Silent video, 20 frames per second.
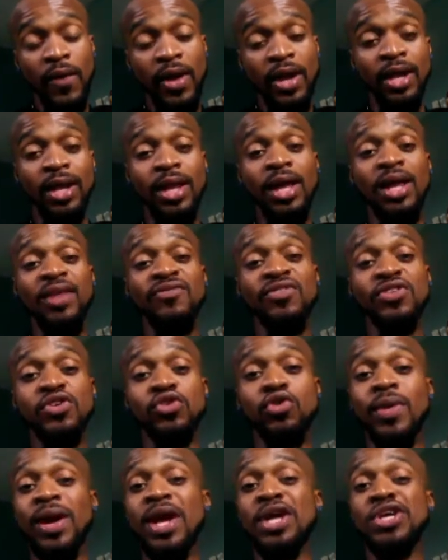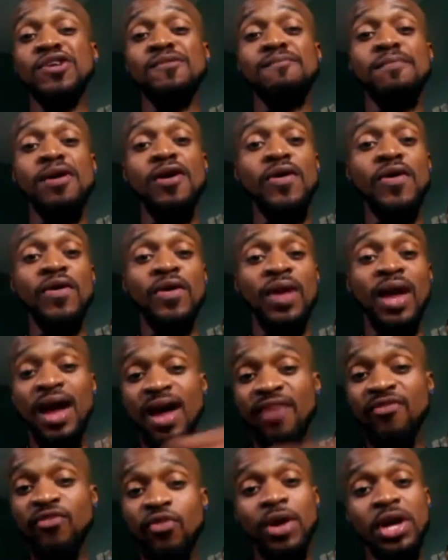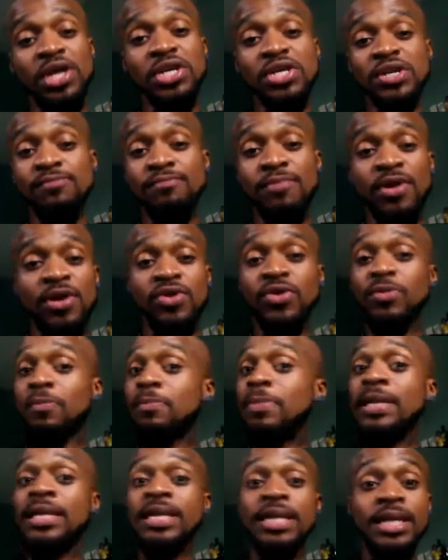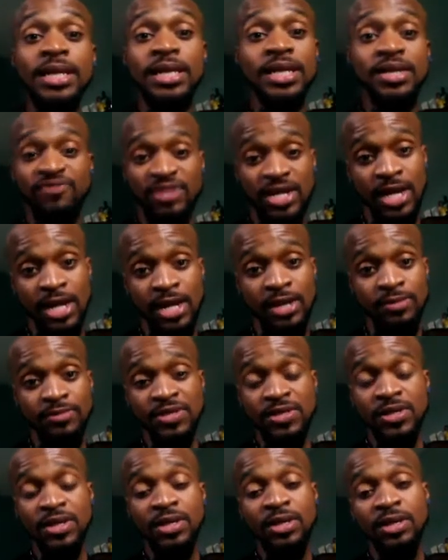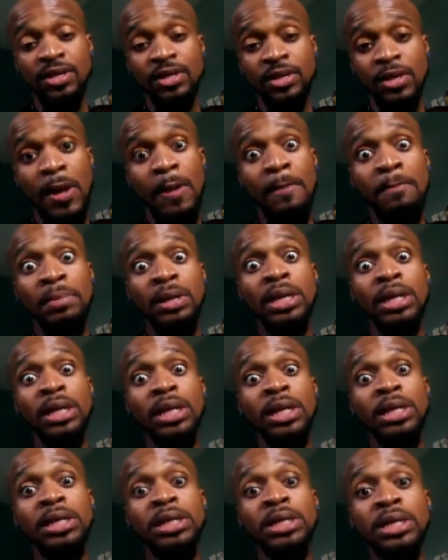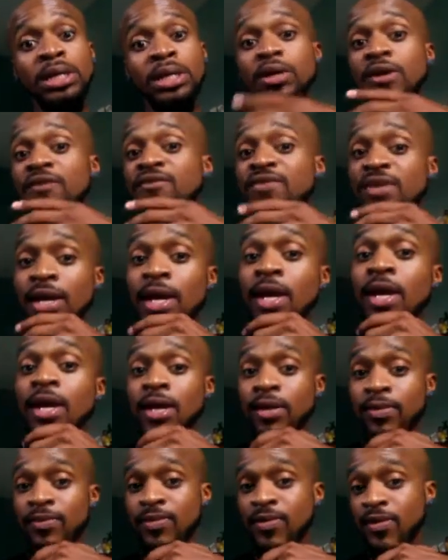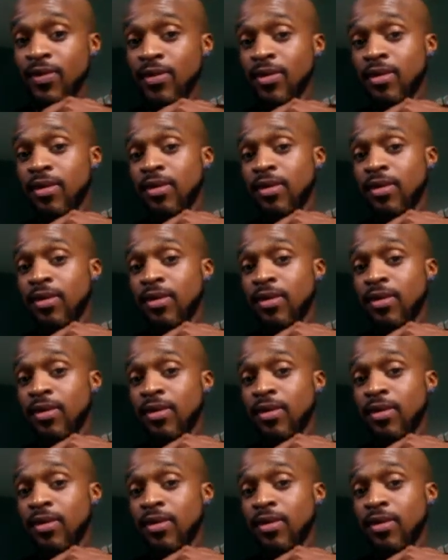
And a lot of us crash and burn. I've crashed and burned plenty of times. Plenty of times.